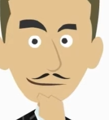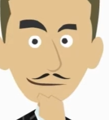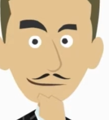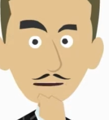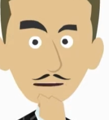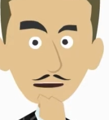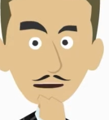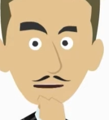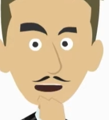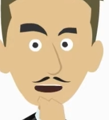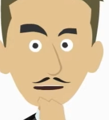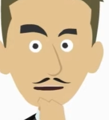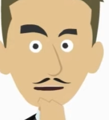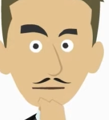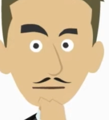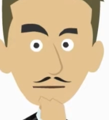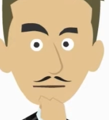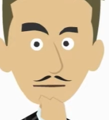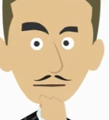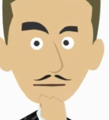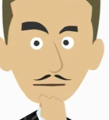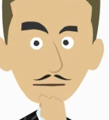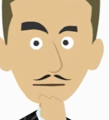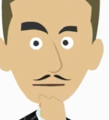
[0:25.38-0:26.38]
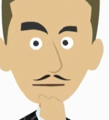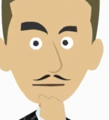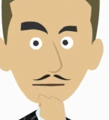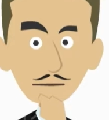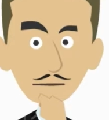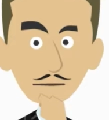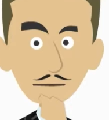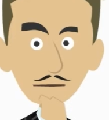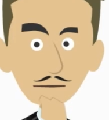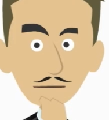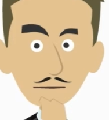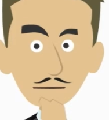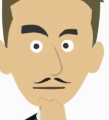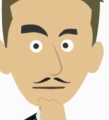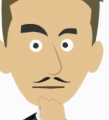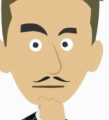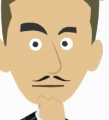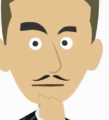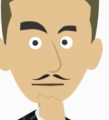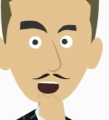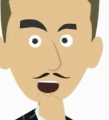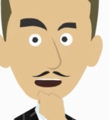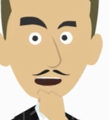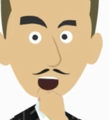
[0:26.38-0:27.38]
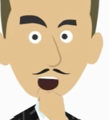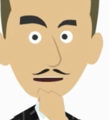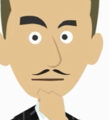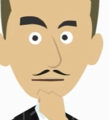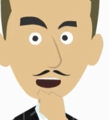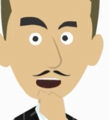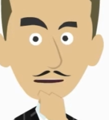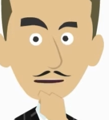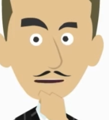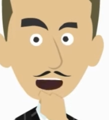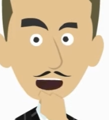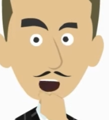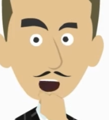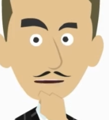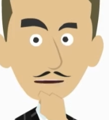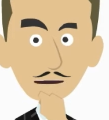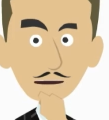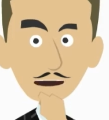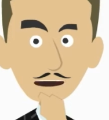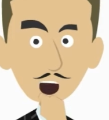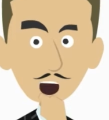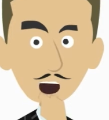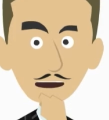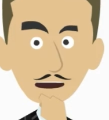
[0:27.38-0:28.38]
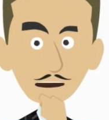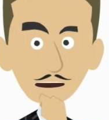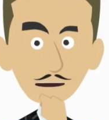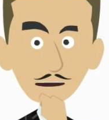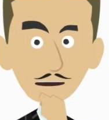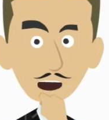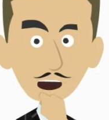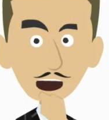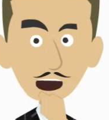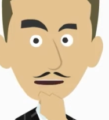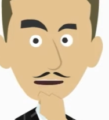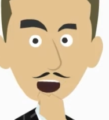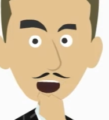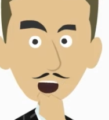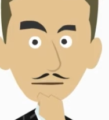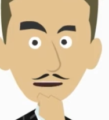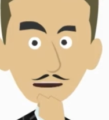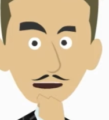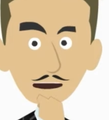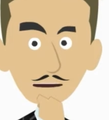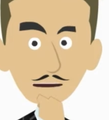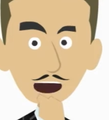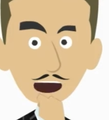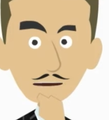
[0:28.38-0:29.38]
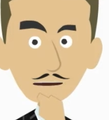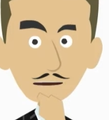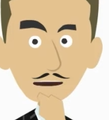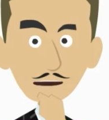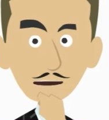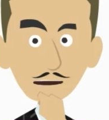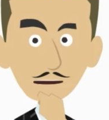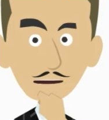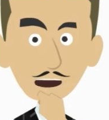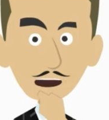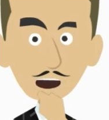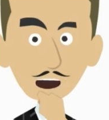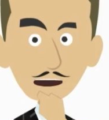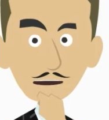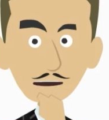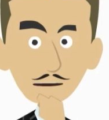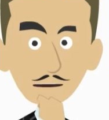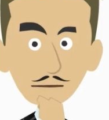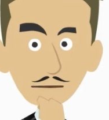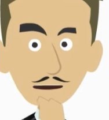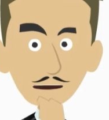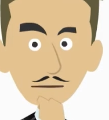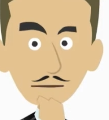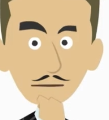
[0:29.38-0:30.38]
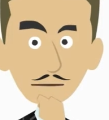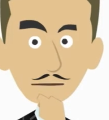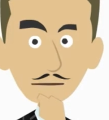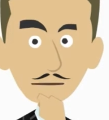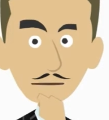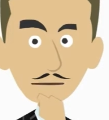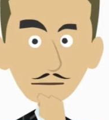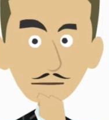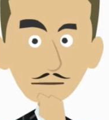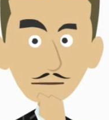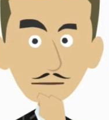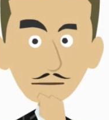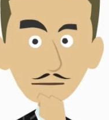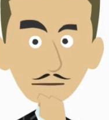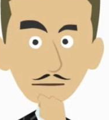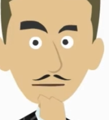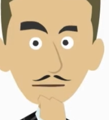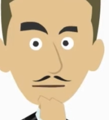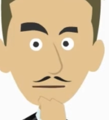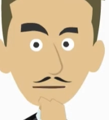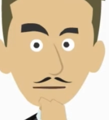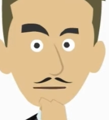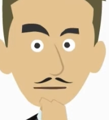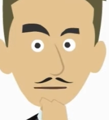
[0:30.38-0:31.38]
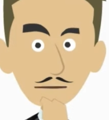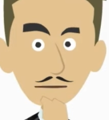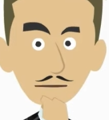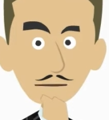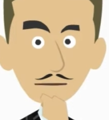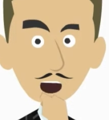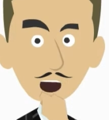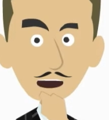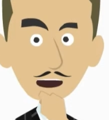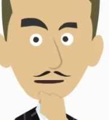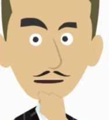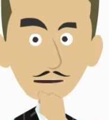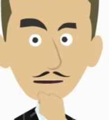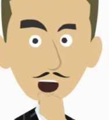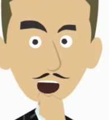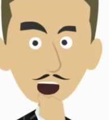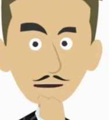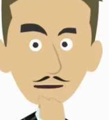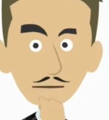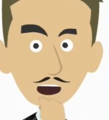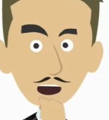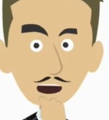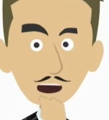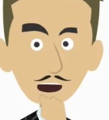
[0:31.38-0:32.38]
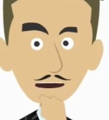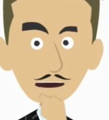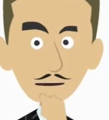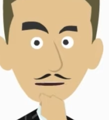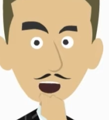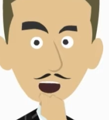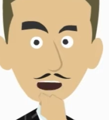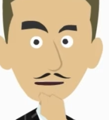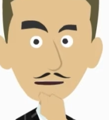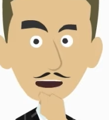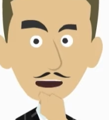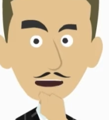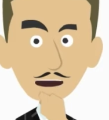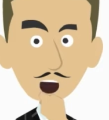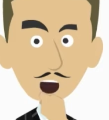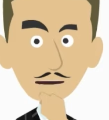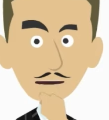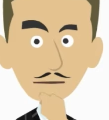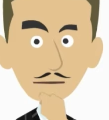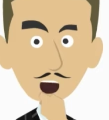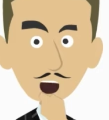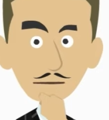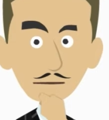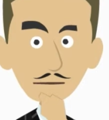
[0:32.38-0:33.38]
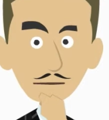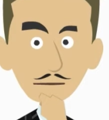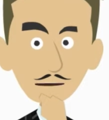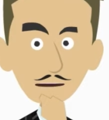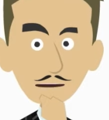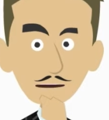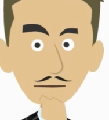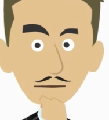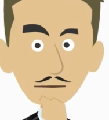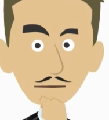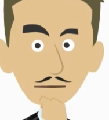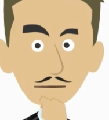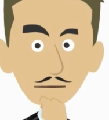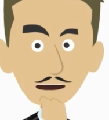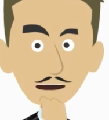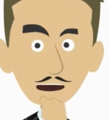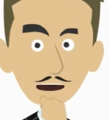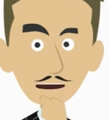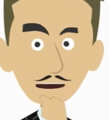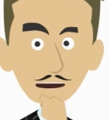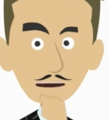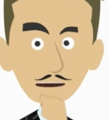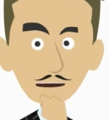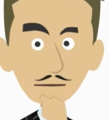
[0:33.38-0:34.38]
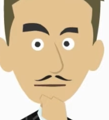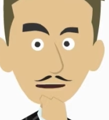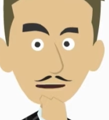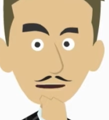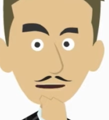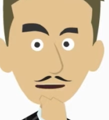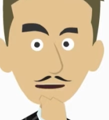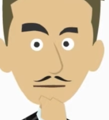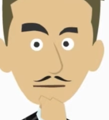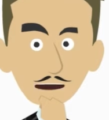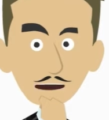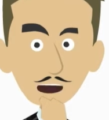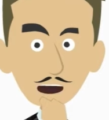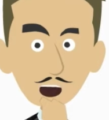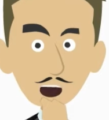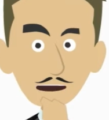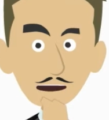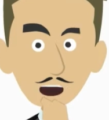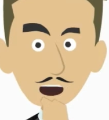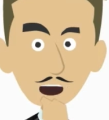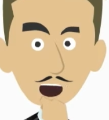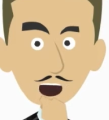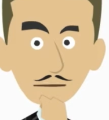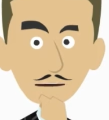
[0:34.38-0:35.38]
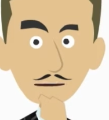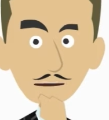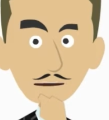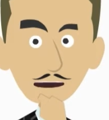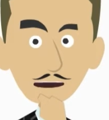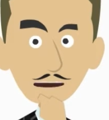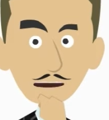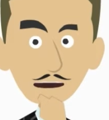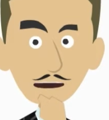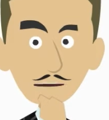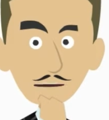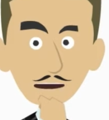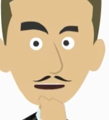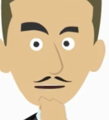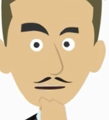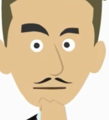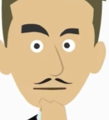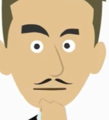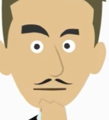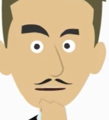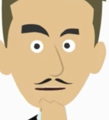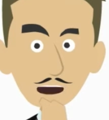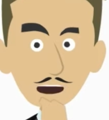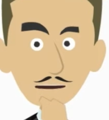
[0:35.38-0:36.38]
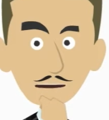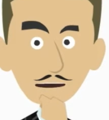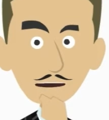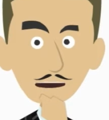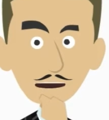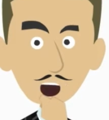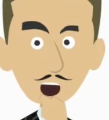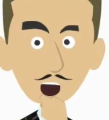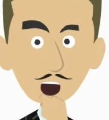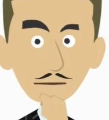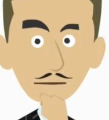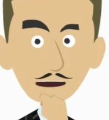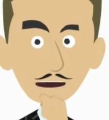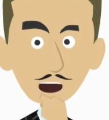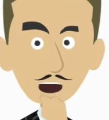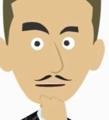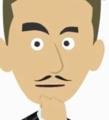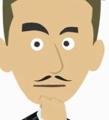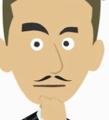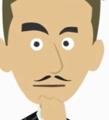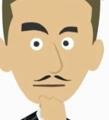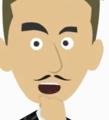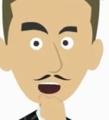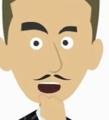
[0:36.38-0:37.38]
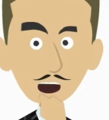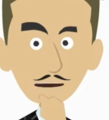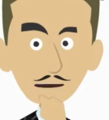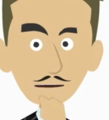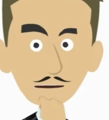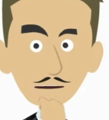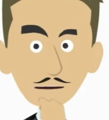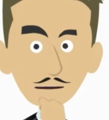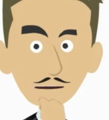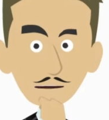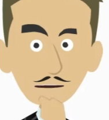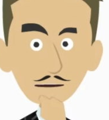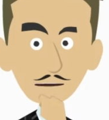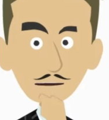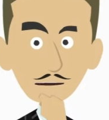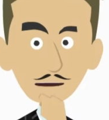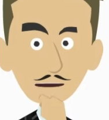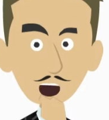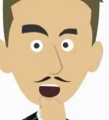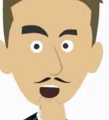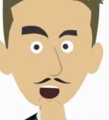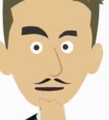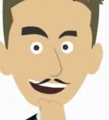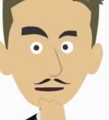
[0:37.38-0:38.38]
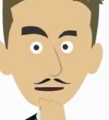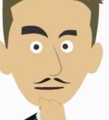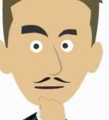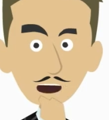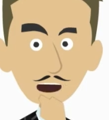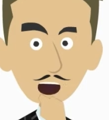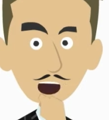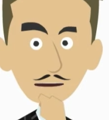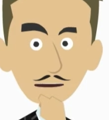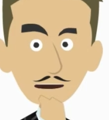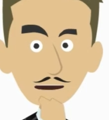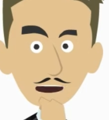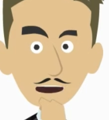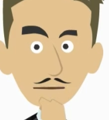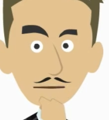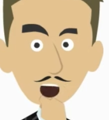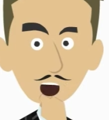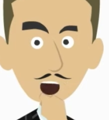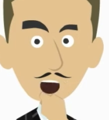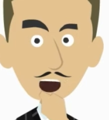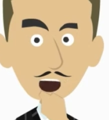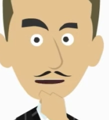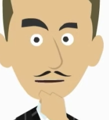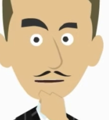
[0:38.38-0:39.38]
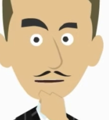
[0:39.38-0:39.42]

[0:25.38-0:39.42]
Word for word: Stealth. The most important release of UBot Studio in years. Inside are incredible new features, designed to help you automate faster and smarter, and there's a huge surprise